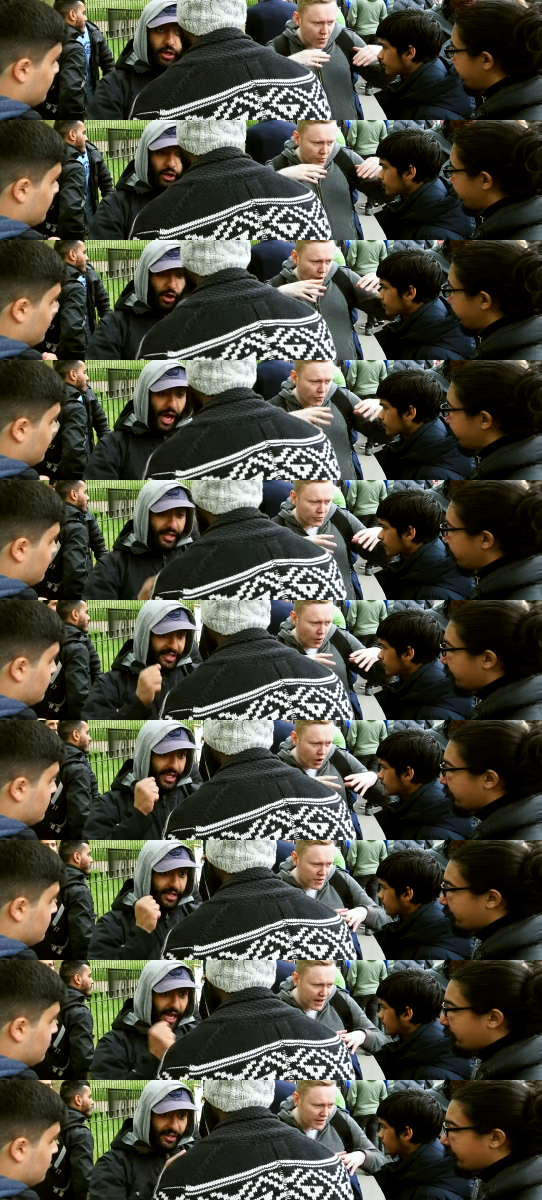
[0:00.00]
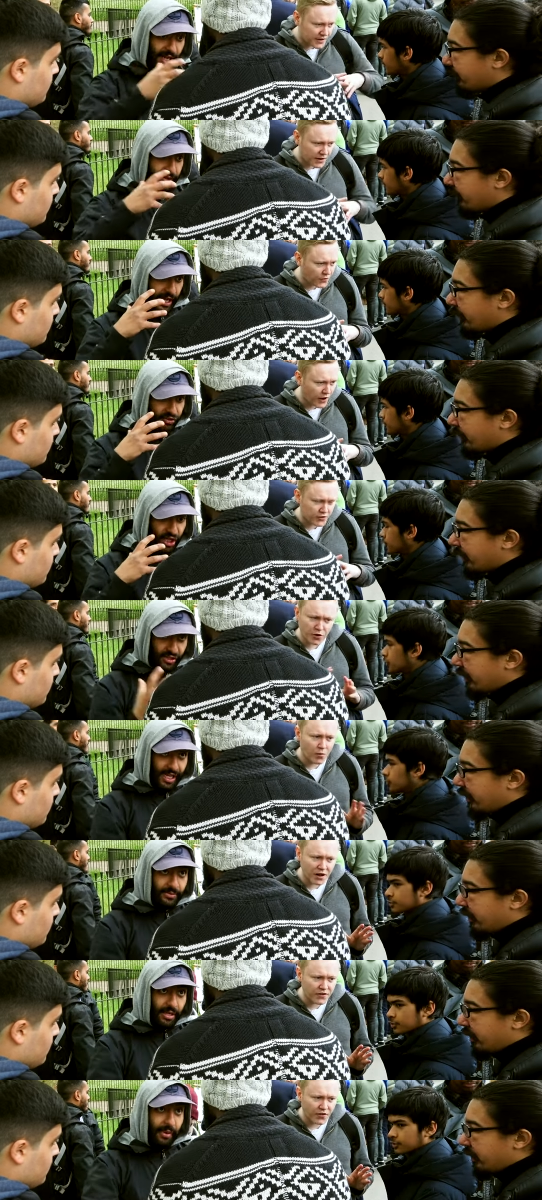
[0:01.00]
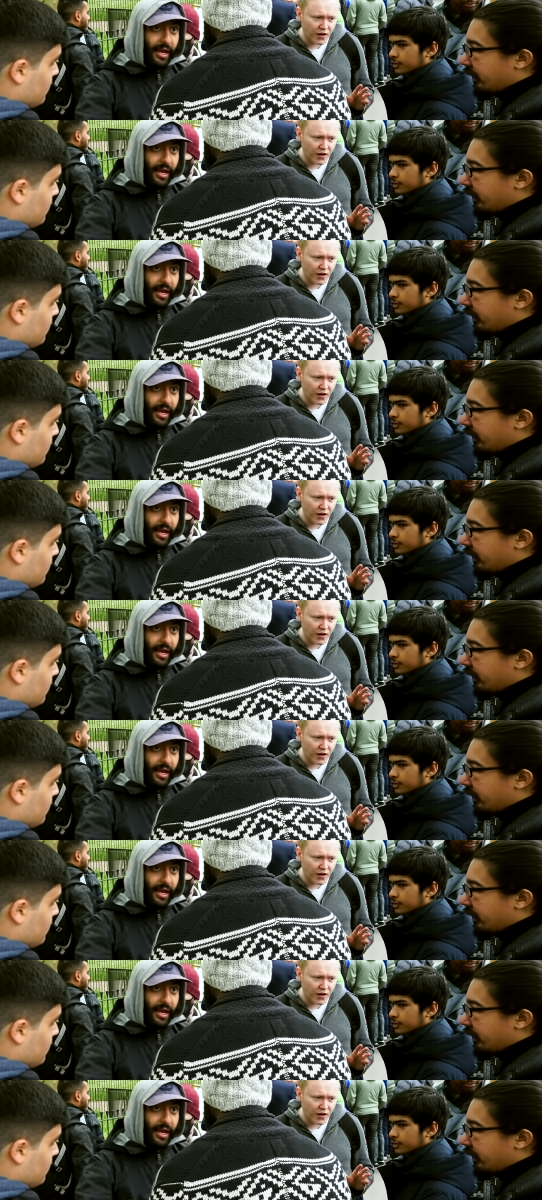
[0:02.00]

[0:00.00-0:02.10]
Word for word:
Speaker 1: you know, and said, and, and, and,